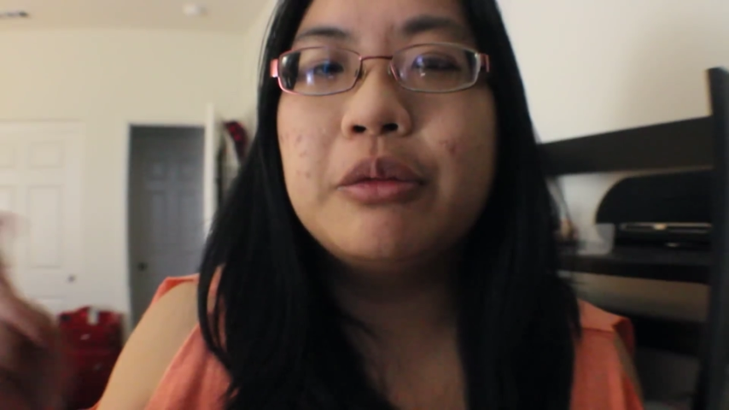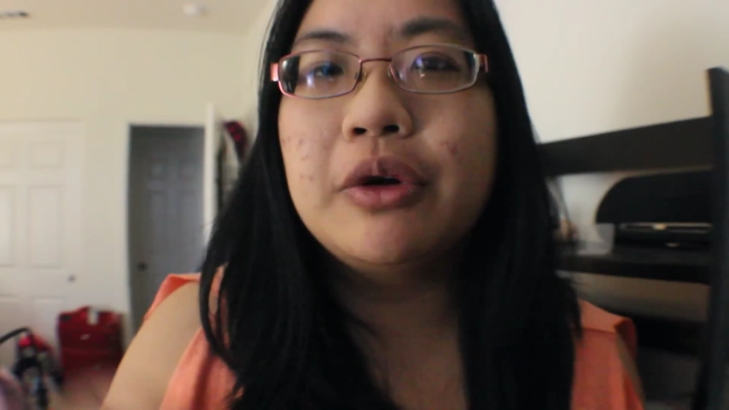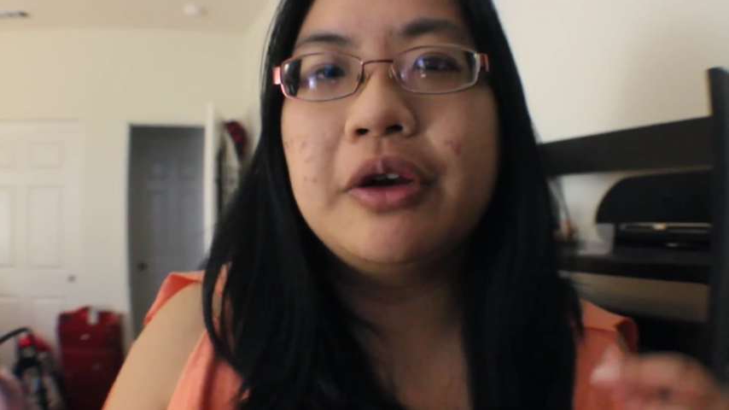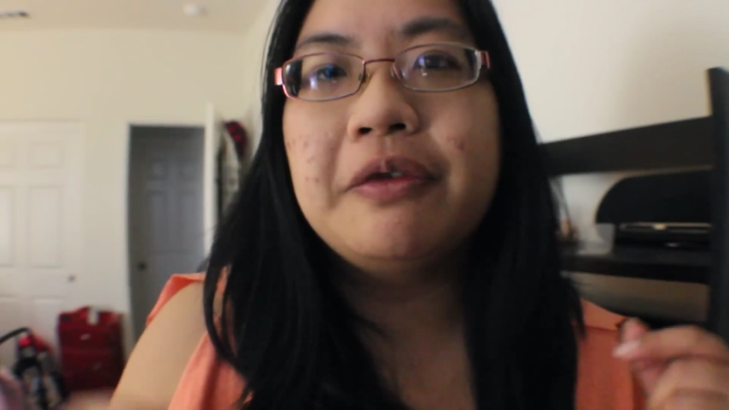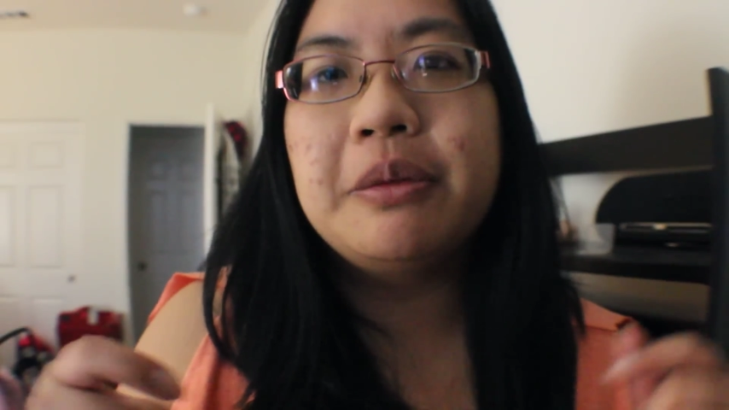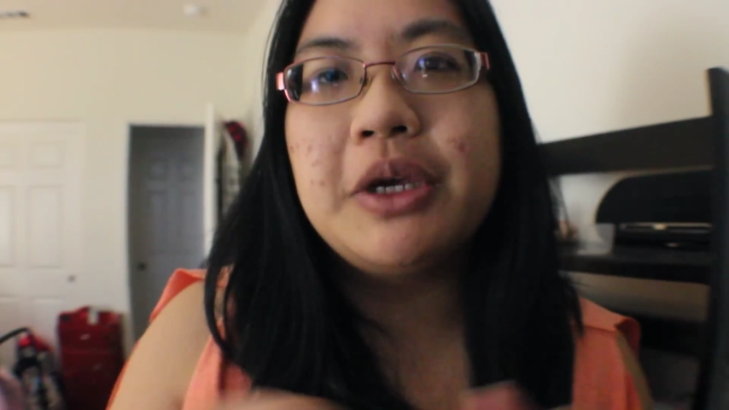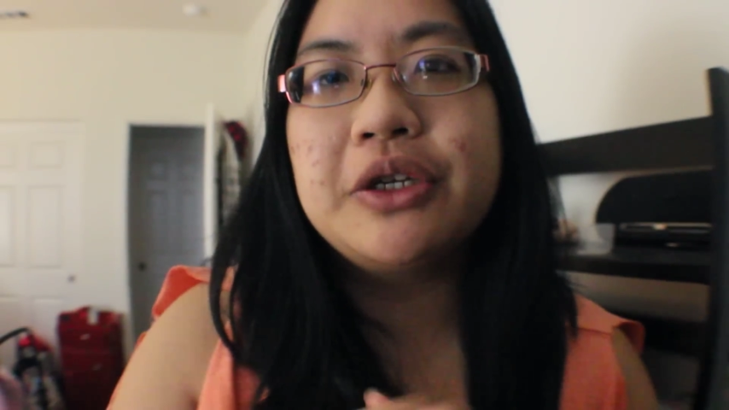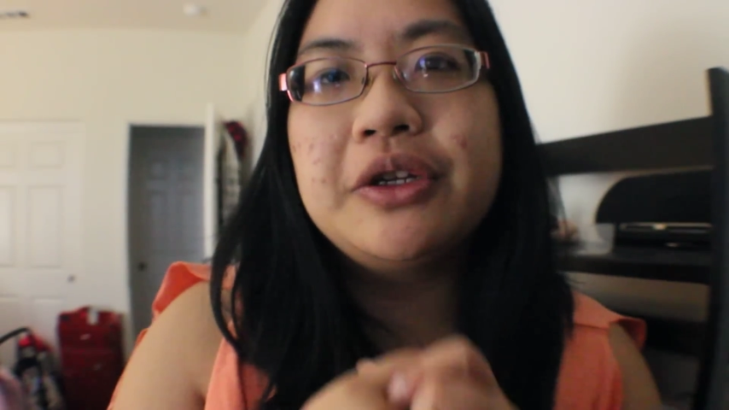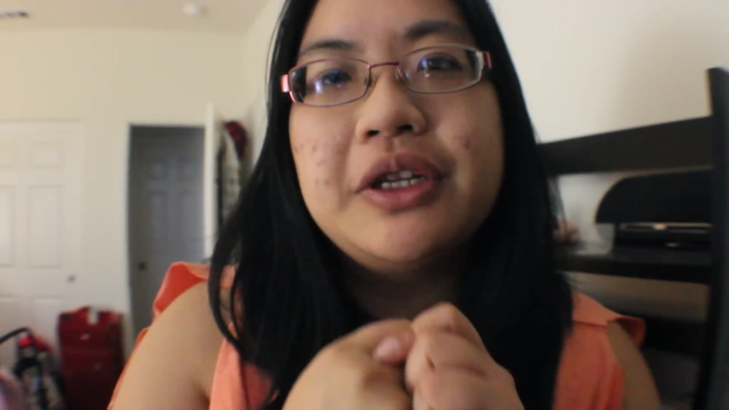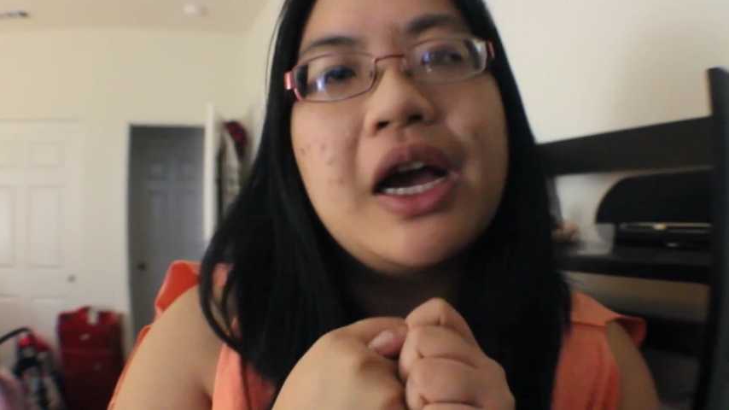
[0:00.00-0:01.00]
more
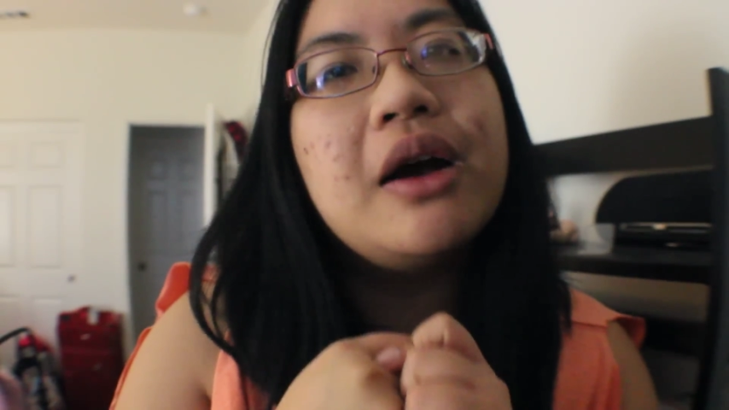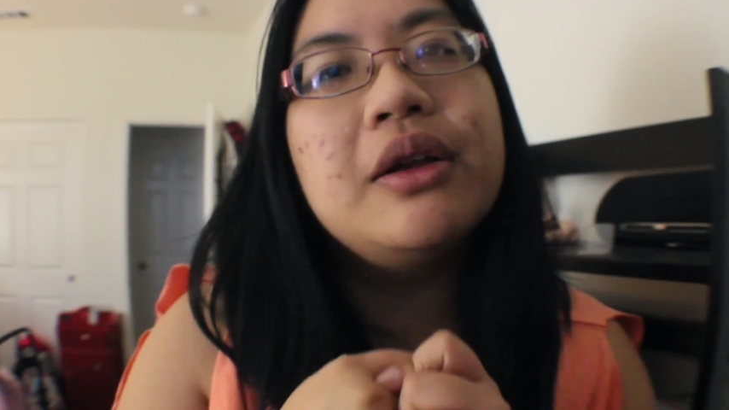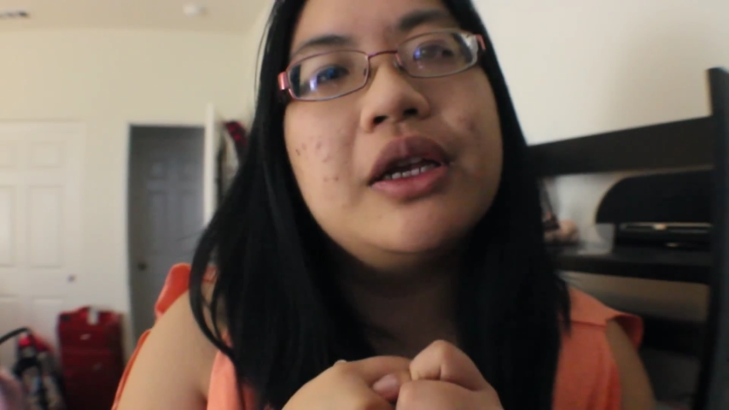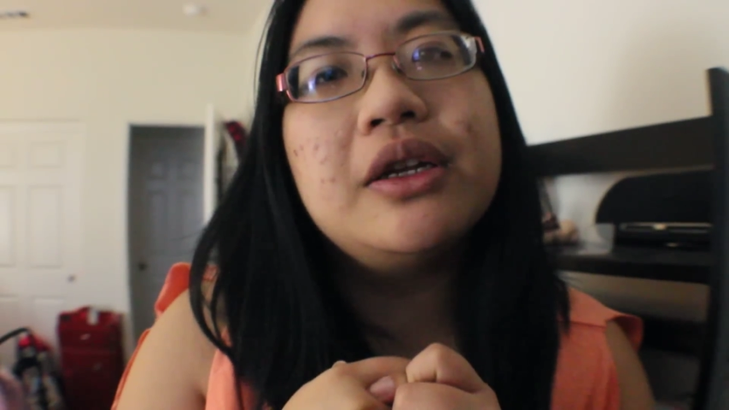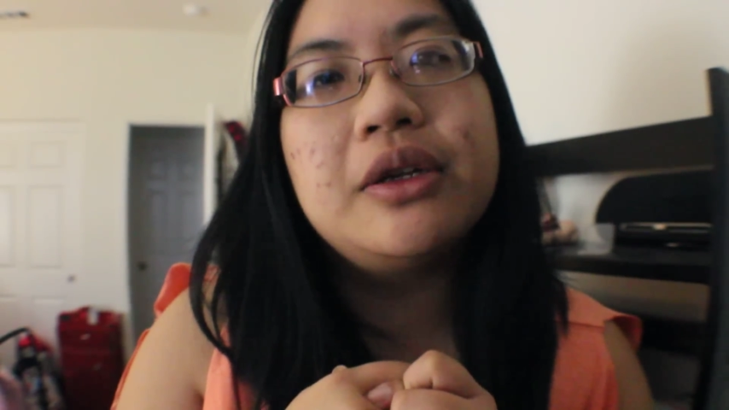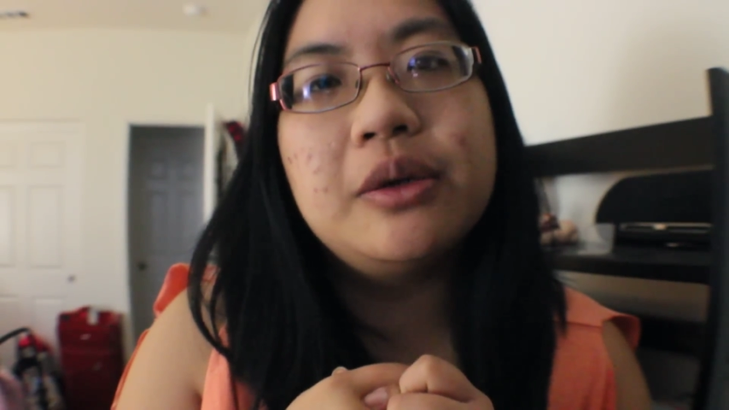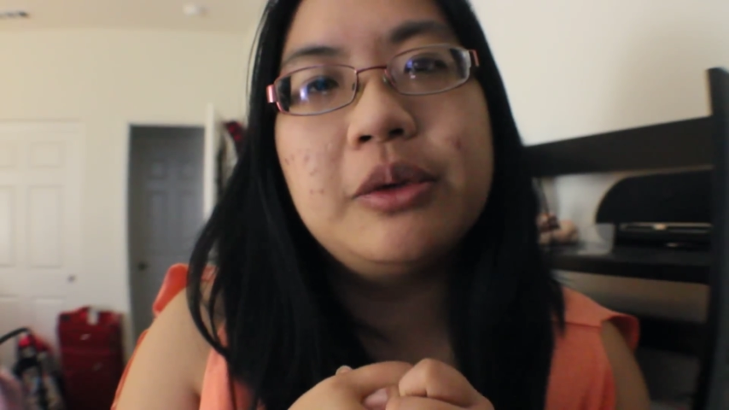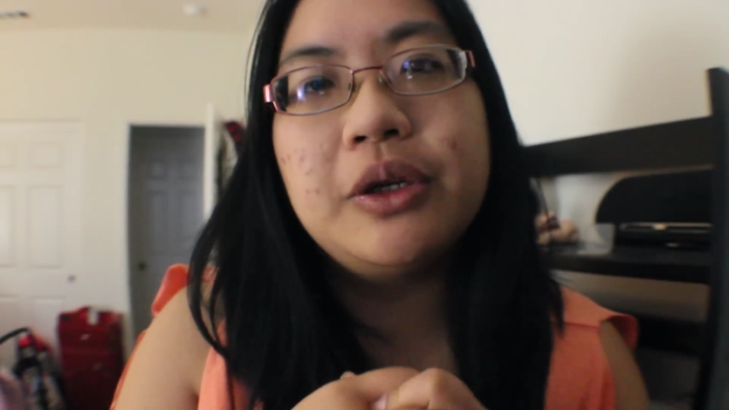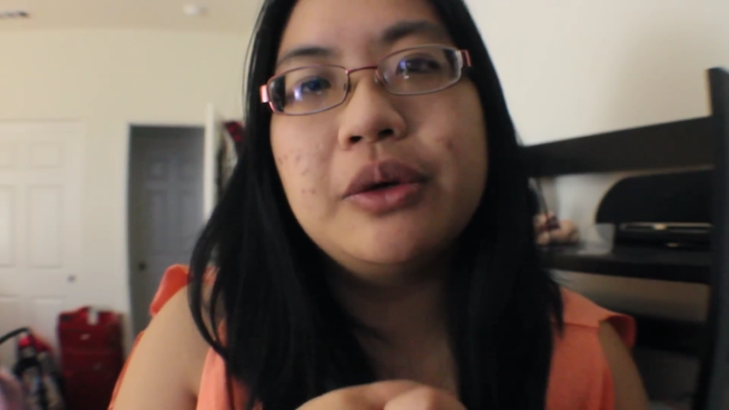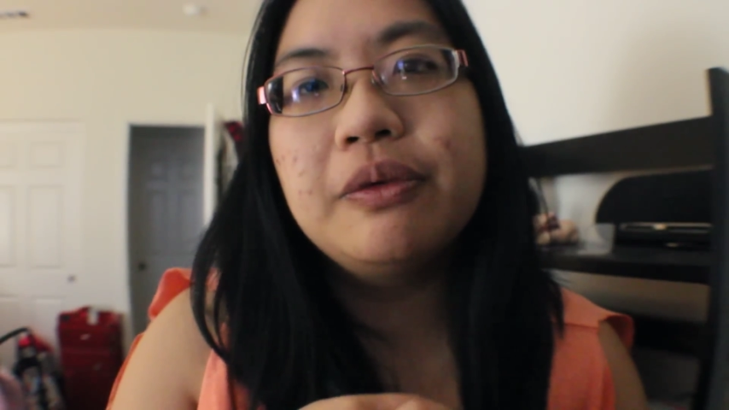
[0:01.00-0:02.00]
information down in the
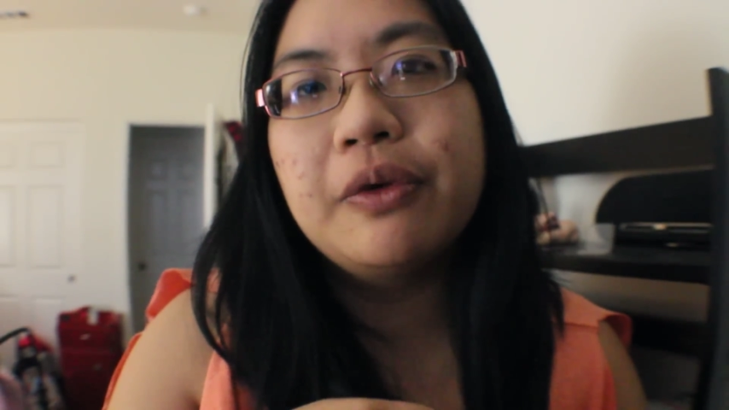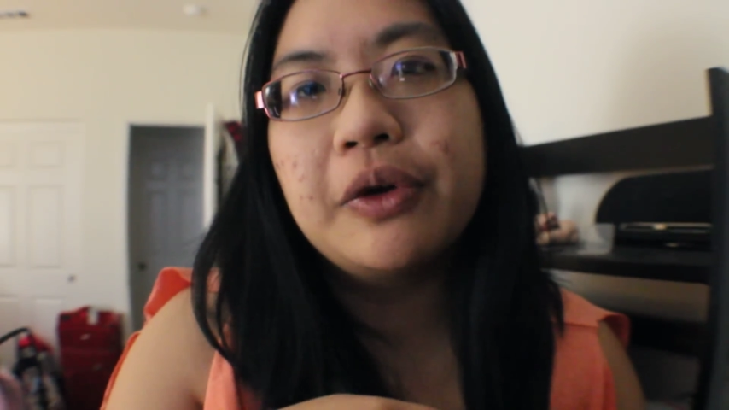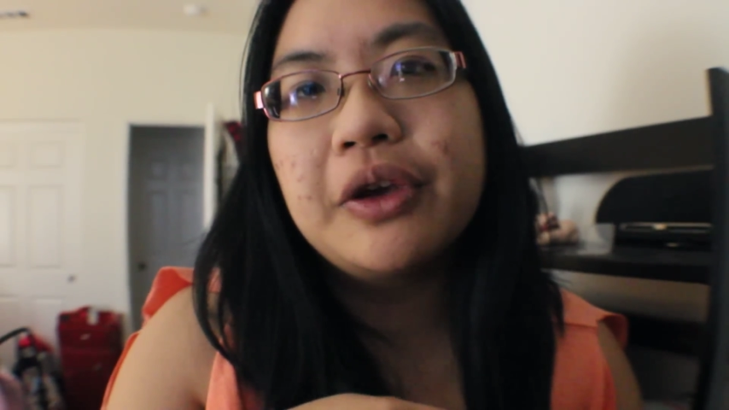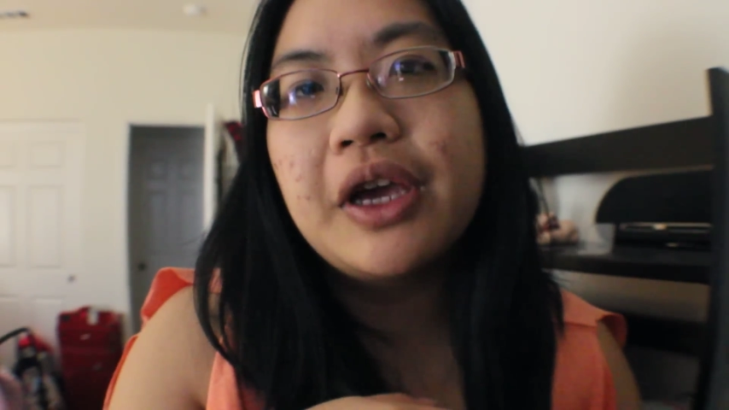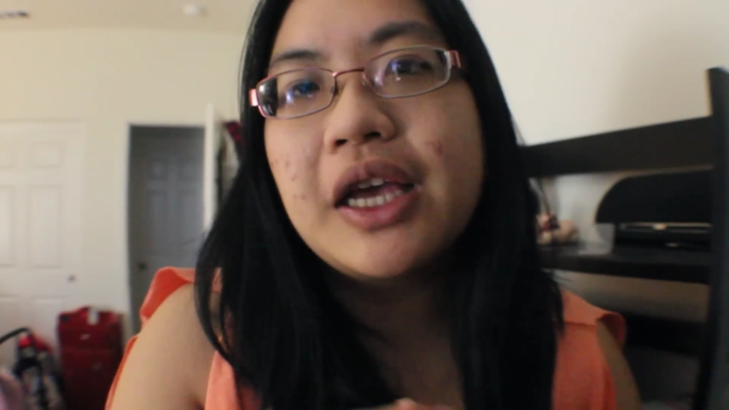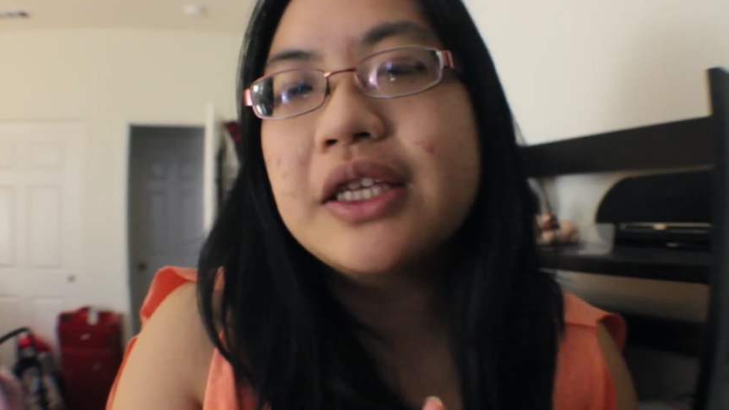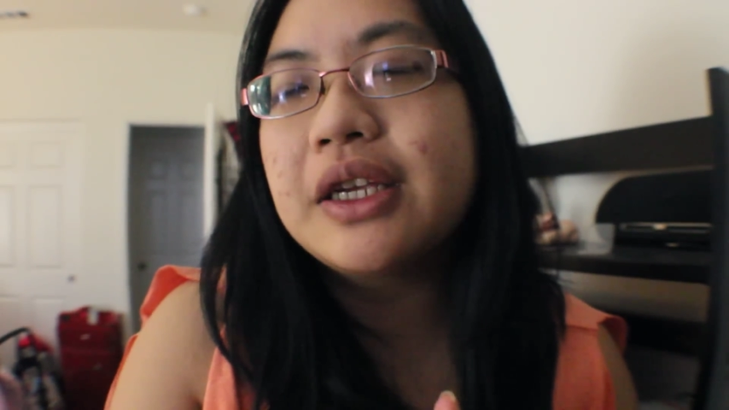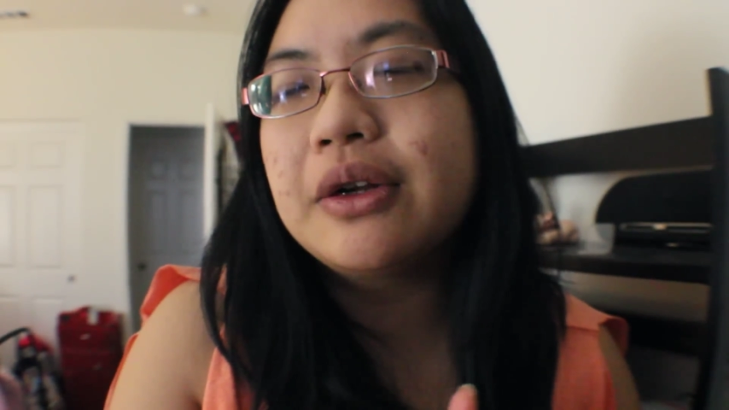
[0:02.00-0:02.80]
doobly-doo for you guys,